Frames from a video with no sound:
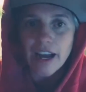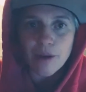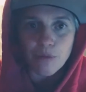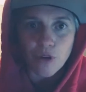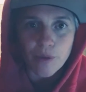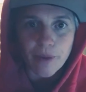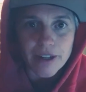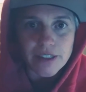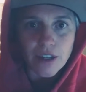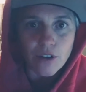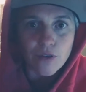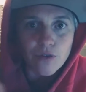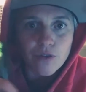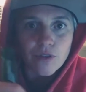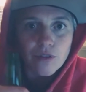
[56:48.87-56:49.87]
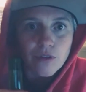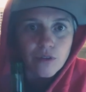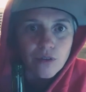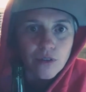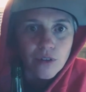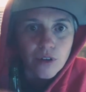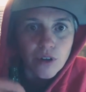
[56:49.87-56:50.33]
employ myself.
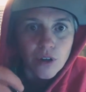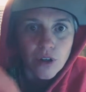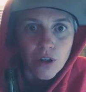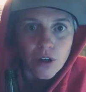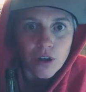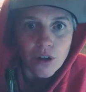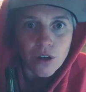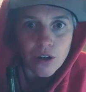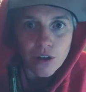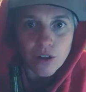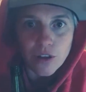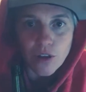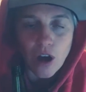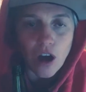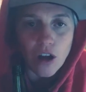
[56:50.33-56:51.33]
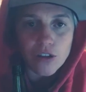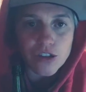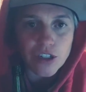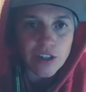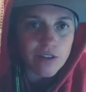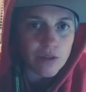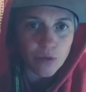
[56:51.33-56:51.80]

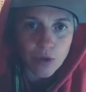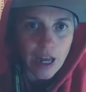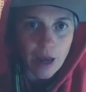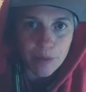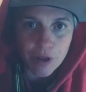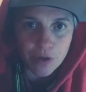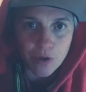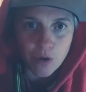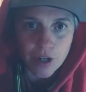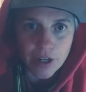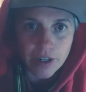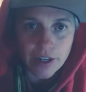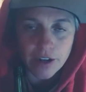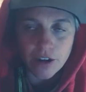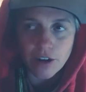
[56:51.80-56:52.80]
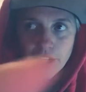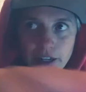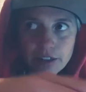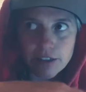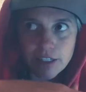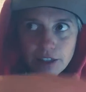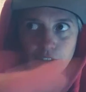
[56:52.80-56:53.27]
Alternate will not be thrown in here.
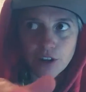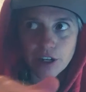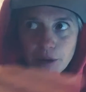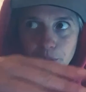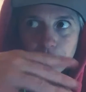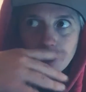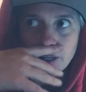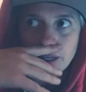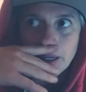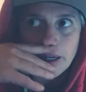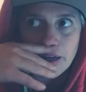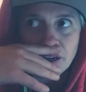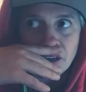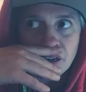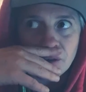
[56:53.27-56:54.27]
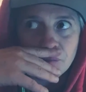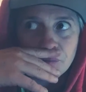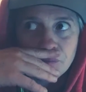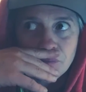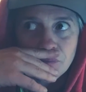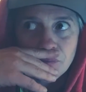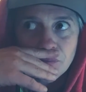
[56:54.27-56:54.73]
It's either going to be,
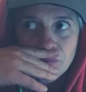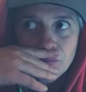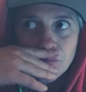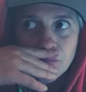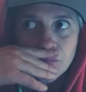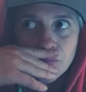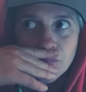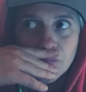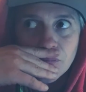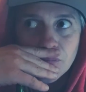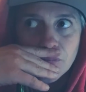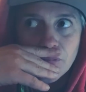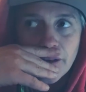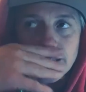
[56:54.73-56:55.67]
like I